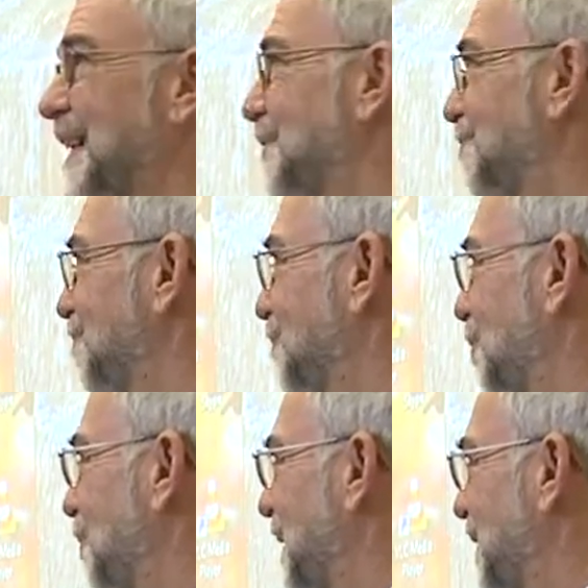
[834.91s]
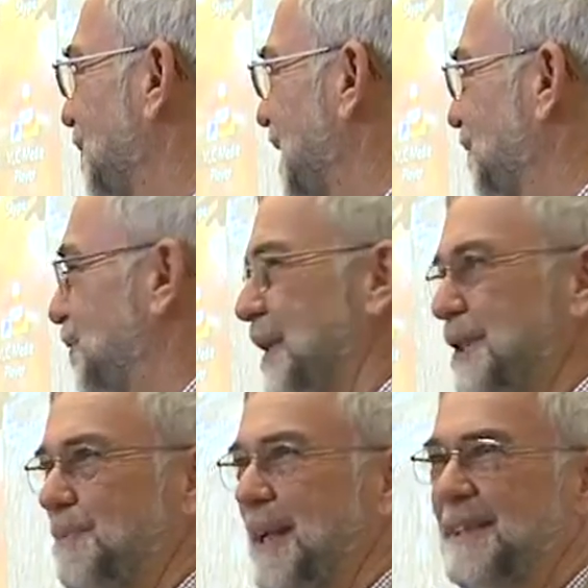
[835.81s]
I probably don't have to
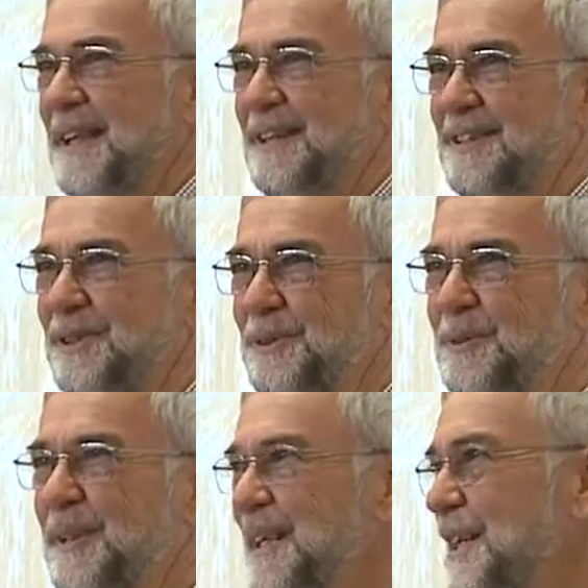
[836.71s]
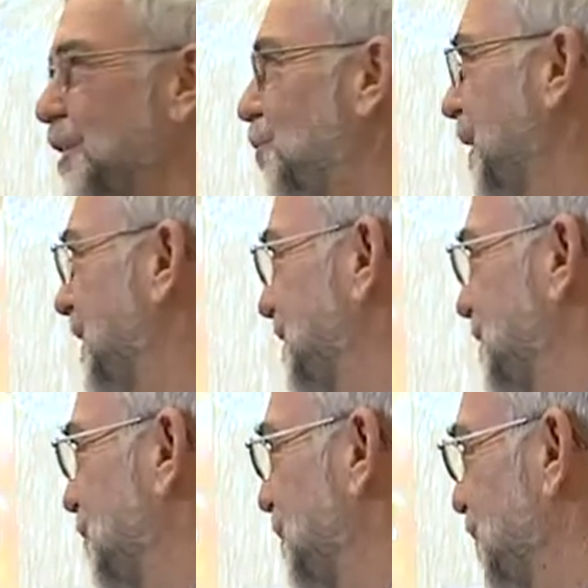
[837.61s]
explain that to
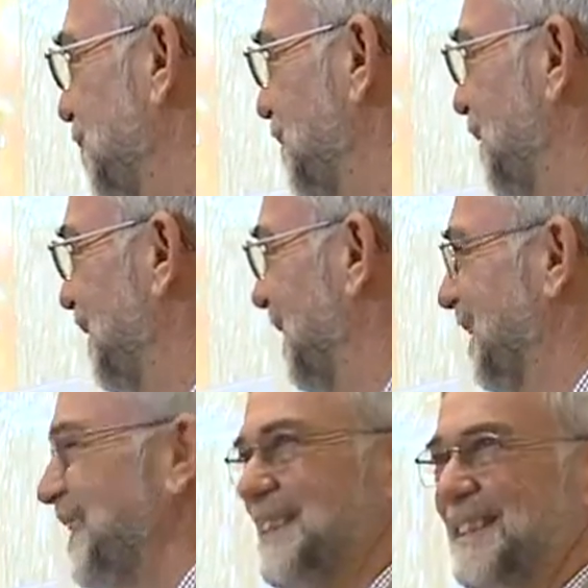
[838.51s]
Quakers who are used to